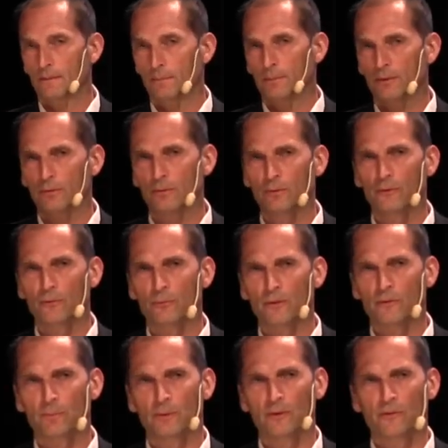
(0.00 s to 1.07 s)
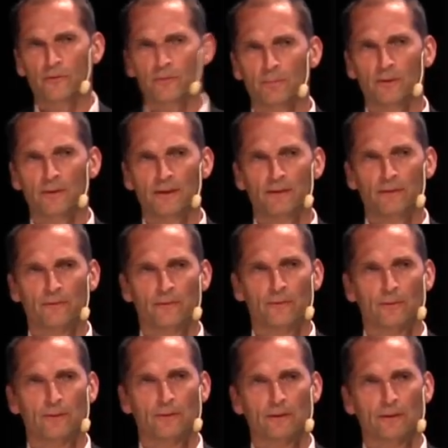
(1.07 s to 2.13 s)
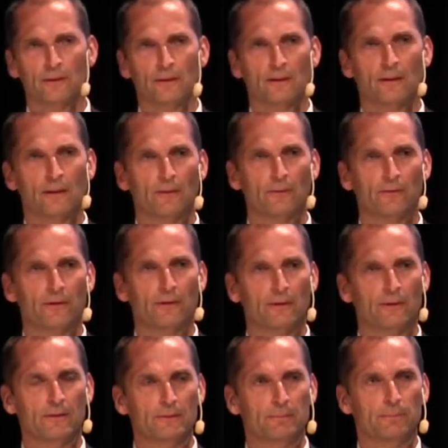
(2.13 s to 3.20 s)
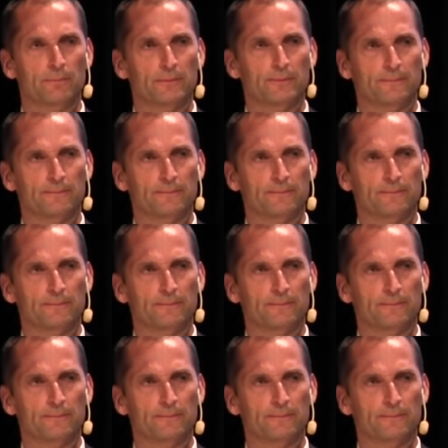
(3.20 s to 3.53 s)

But who is responsible then for closing the loop?